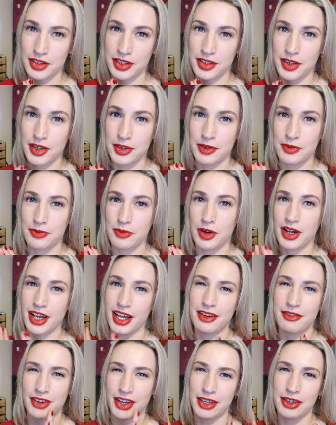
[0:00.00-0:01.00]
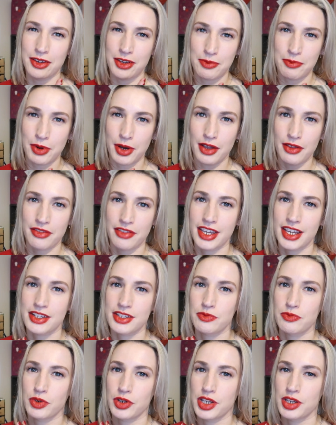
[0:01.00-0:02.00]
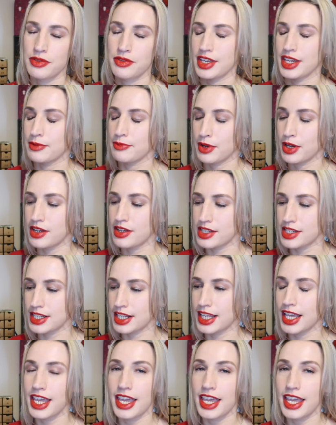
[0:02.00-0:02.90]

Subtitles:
kind of value you put on things and what you think personally.